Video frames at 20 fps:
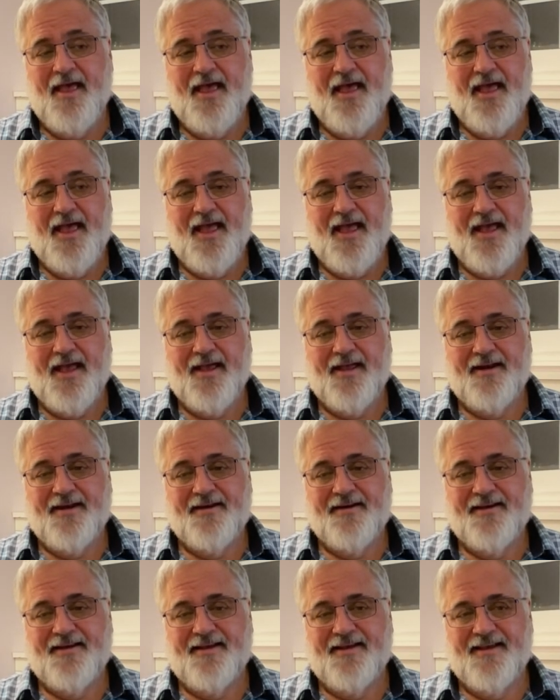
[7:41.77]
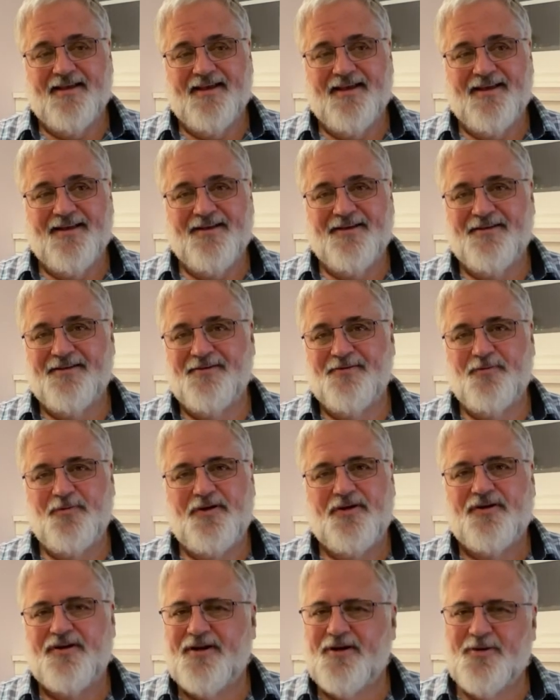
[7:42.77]
And
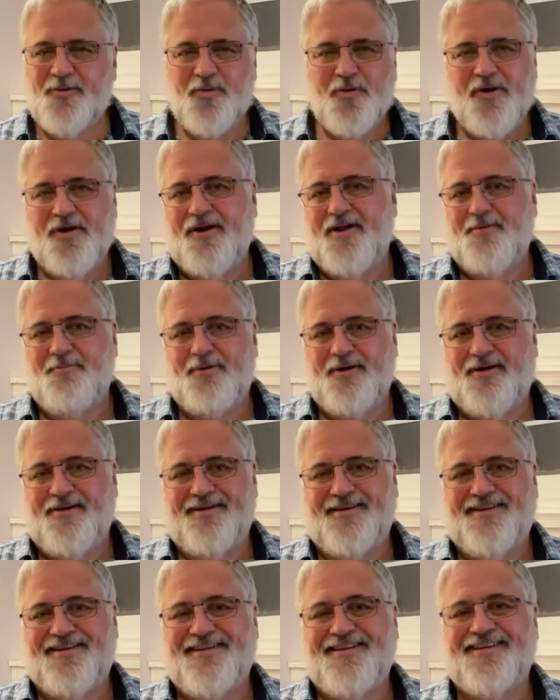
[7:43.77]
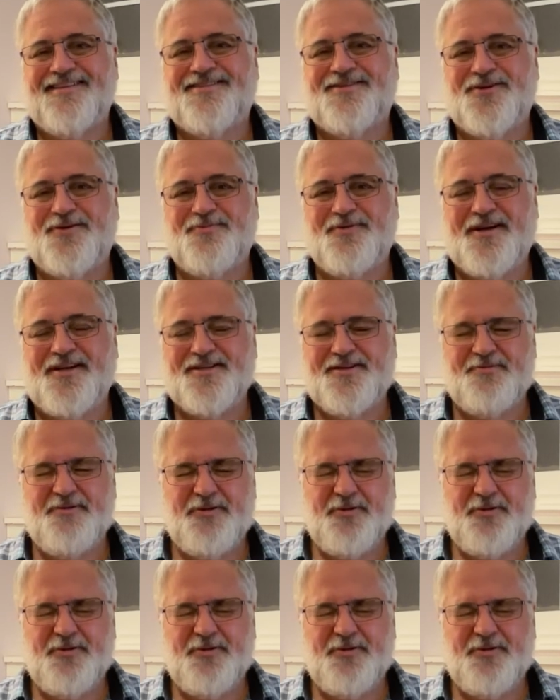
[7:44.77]
we don't need to worry about it so much.